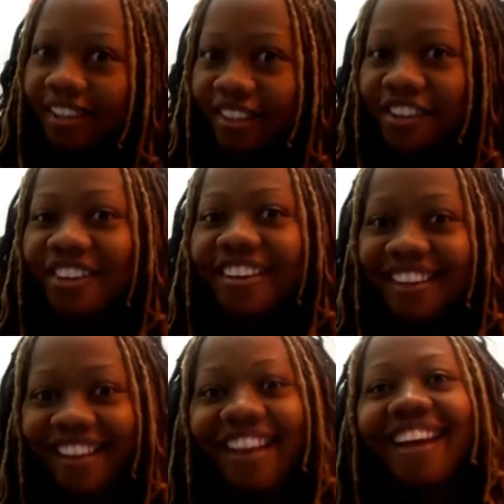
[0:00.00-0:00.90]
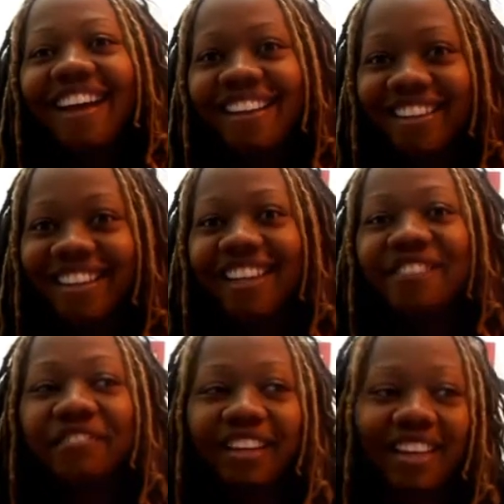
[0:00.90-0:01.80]
Lord, I did
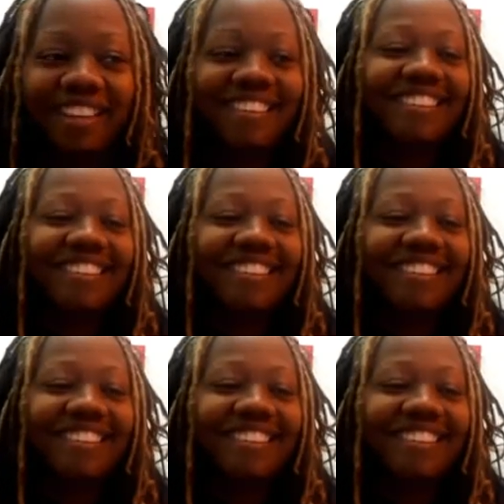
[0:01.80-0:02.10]
ask for that.